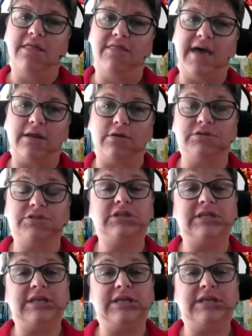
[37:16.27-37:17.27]
That goes
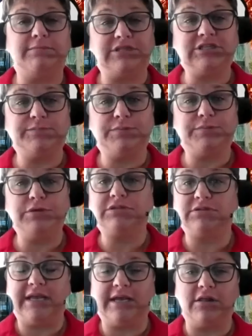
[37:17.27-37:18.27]
to the admissions booth. So
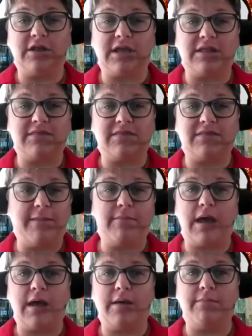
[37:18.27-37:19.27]
take a look at them
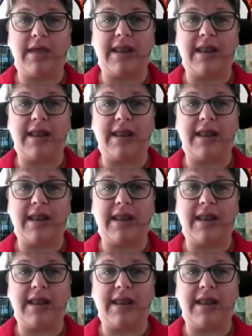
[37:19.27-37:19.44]
um,